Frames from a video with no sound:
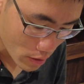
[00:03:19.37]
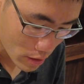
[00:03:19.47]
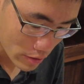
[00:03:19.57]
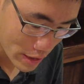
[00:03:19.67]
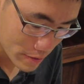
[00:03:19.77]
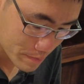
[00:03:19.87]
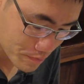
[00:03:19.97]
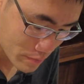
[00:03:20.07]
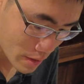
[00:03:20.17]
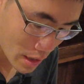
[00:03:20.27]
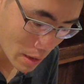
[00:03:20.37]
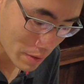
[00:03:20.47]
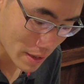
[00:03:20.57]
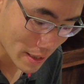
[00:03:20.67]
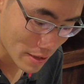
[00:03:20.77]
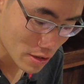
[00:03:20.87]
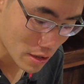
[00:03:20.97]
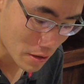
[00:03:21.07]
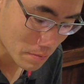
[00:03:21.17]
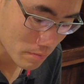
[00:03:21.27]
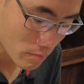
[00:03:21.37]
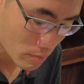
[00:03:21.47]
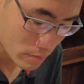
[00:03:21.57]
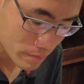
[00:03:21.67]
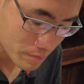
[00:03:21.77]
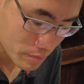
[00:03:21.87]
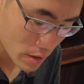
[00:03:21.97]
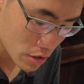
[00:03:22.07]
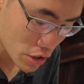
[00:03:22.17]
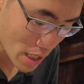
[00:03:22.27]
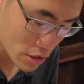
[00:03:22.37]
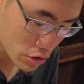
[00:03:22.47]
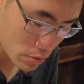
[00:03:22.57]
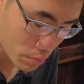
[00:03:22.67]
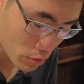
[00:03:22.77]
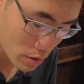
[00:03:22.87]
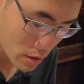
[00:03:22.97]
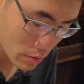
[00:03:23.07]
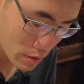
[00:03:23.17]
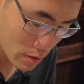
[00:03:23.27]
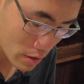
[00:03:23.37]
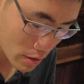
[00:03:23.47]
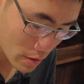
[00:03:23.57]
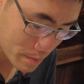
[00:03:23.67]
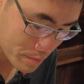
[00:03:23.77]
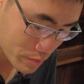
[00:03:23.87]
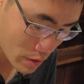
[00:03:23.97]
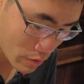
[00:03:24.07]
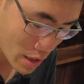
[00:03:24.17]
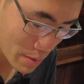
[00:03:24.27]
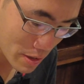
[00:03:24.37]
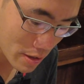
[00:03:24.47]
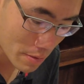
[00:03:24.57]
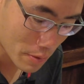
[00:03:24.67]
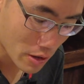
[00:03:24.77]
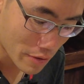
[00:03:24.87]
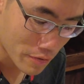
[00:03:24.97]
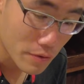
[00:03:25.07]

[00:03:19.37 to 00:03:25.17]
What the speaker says: Alright, I'm gonna get some chashu pork with the ramen and the broth.